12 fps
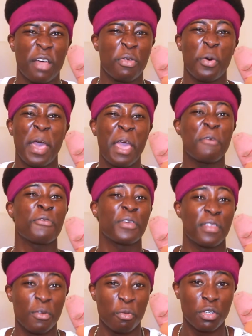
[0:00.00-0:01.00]
I thought
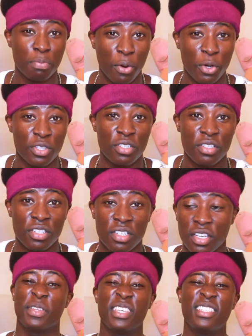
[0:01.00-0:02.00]
everything was poisoned.
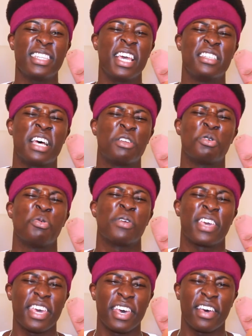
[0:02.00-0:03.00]
But these days I don't
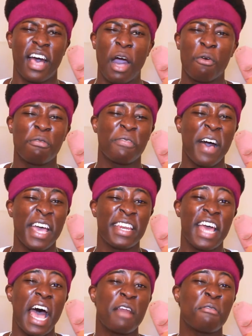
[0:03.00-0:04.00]
care. I'll
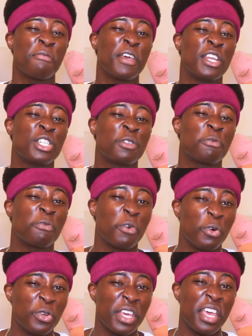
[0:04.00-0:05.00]
find unfinished
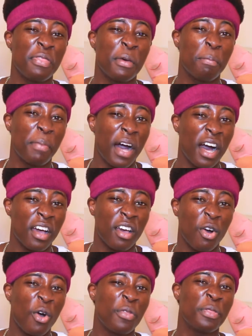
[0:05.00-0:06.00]
food in the park,
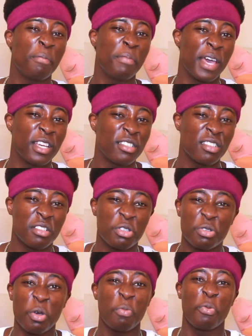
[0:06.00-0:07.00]
on the bench,
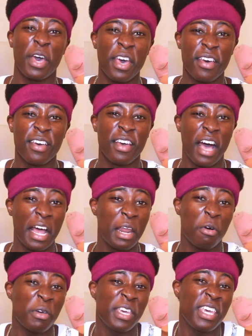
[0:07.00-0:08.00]
somewhere, and
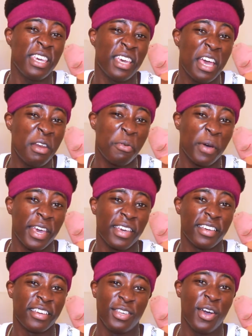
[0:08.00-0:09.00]
I'll eat it anyway.
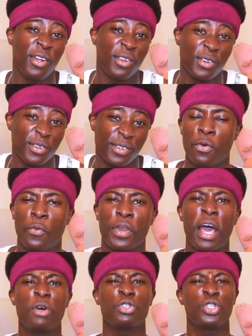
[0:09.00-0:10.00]
YOLO. When
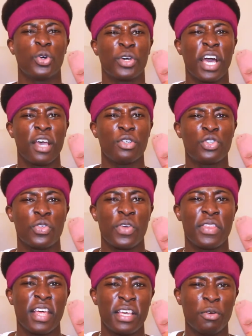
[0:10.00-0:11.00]
I was young, I used to
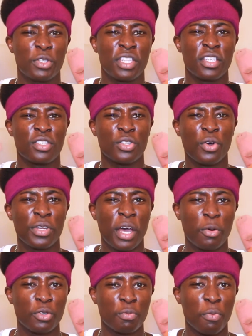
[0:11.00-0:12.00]
think that it was the sun that
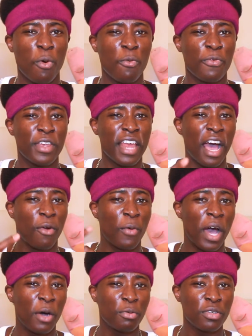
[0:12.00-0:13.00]
was moving
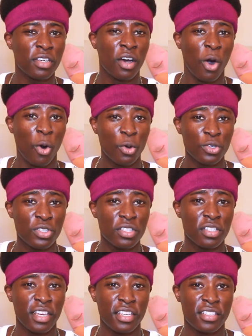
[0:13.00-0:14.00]
around
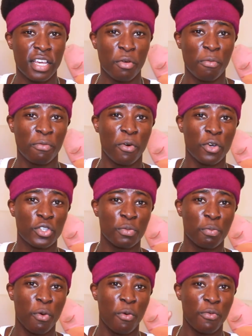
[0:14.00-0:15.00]
us instead of us
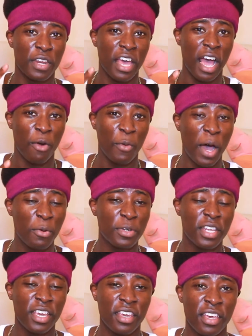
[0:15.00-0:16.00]
moving around
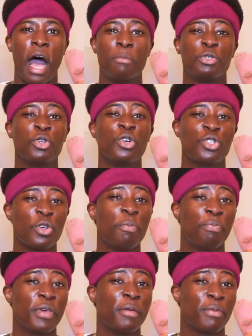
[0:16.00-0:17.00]
it. I'm sure
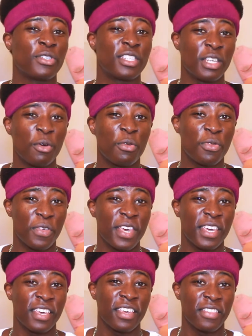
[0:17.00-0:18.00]
some people still
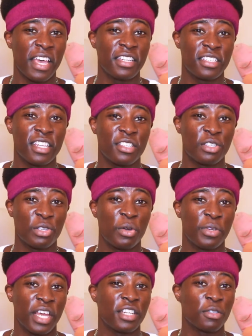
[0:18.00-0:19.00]
think that it's the
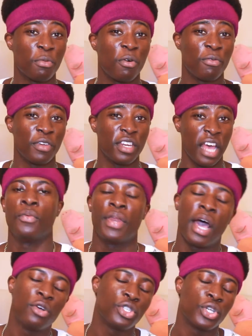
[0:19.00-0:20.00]
sun that's moving. When
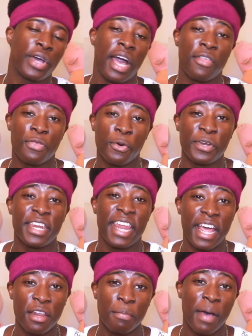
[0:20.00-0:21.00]
I was young, I thought
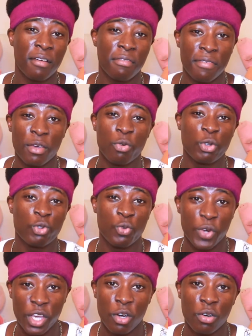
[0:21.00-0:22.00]
Nanny McPhee was
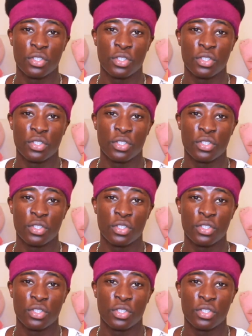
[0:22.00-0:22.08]
real.